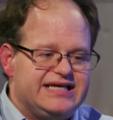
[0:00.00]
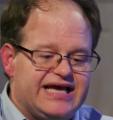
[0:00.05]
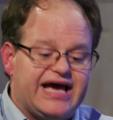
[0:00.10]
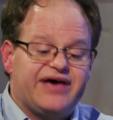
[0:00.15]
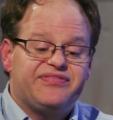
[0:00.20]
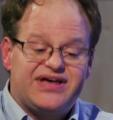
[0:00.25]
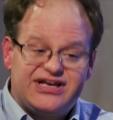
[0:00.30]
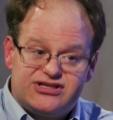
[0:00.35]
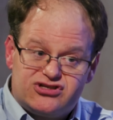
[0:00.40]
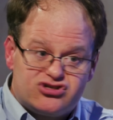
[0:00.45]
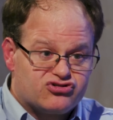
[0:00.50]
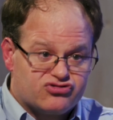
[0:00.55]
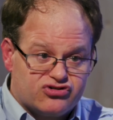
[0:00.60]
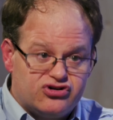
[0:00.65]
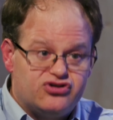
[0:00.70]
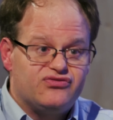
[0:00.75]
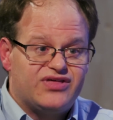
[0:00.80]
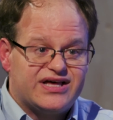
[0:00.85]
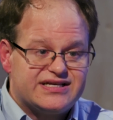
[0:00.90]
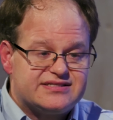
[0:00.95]
Yeah, and that's
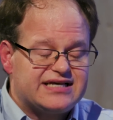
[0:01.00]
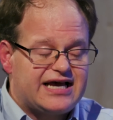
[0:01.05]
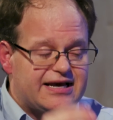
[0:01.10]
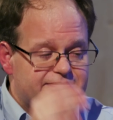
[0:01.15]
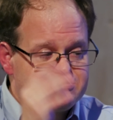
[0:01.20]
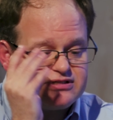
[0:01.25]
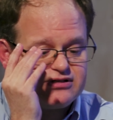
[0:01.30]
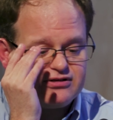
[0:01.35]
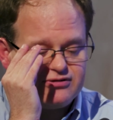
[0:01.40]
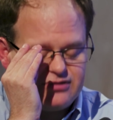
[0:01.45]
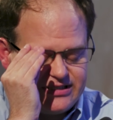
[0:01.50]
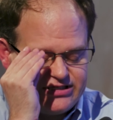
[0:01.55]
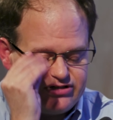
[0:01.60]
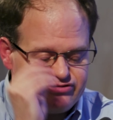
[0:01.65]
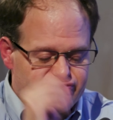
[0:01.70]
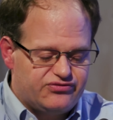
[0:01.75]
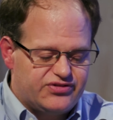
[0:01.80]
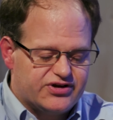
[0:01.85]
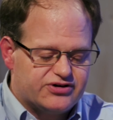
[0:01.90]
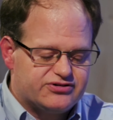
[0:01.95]
true. That's absolutely
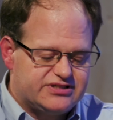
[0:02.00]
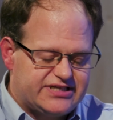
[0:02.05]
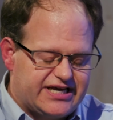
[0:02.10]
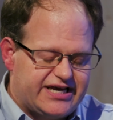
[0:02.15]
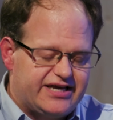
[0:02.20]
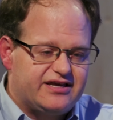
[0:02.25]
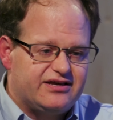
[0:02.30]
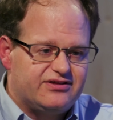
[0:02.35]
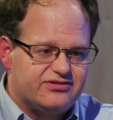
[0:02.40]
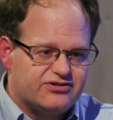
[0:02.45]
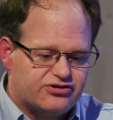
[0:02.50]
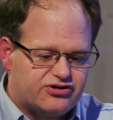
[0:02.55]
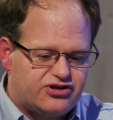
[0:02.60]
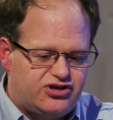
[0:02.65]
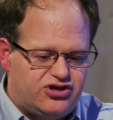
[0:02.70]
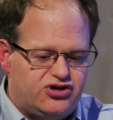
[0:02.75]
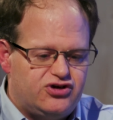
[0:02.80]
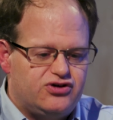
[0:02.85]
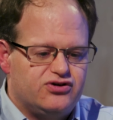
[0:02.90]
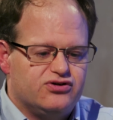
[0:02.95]
true. They're taking their
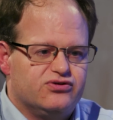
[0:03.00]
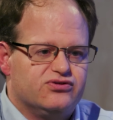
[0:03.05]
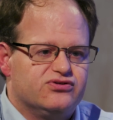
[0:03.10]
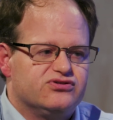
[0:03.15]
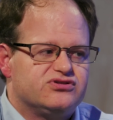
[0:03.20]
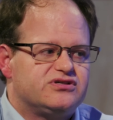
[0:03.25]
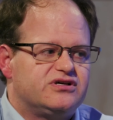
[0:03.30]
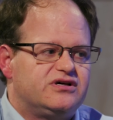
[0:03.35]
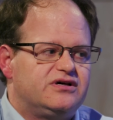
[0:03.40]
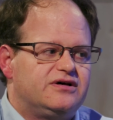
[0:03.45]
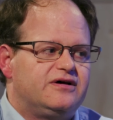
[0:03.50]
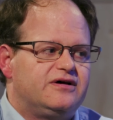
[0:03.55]
cues